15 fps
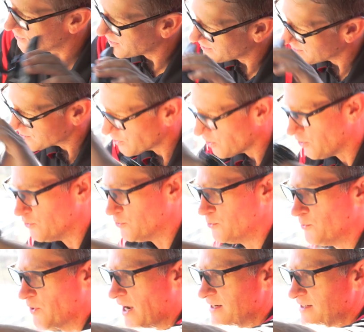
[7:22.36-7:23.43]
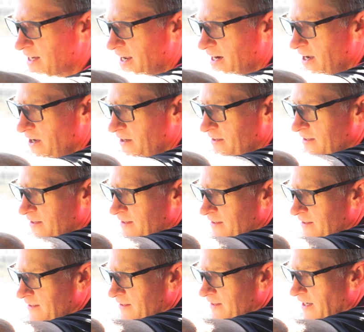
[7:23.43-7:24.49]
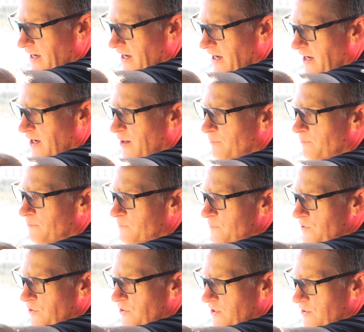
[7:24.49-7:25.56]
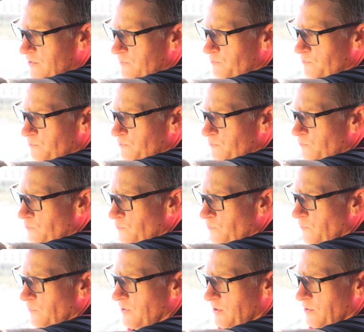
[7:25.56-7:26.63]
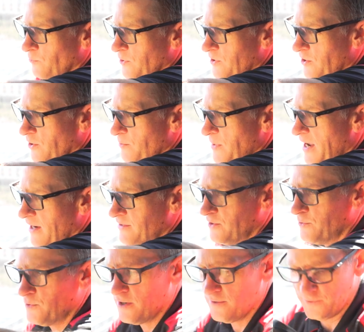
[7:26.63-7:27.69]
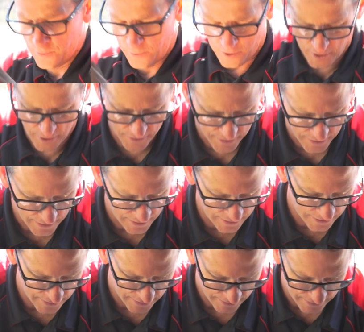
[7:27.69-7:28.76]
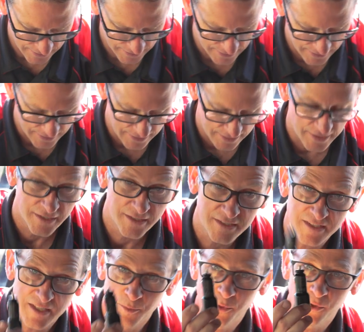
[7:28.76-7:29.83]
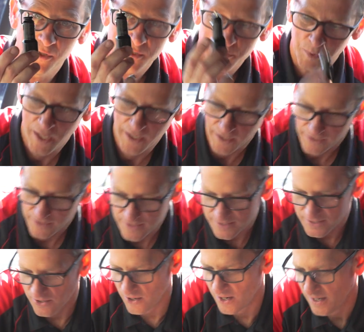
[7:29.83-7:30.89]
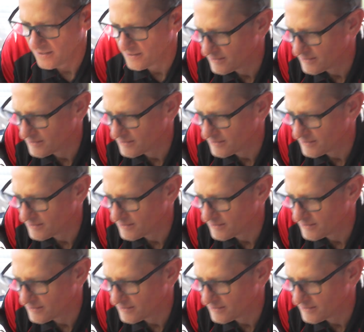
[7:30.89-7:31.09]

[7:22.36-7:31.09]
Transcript: the internal antenna. So you can window mount it wherever you want. Simple as plugging this guy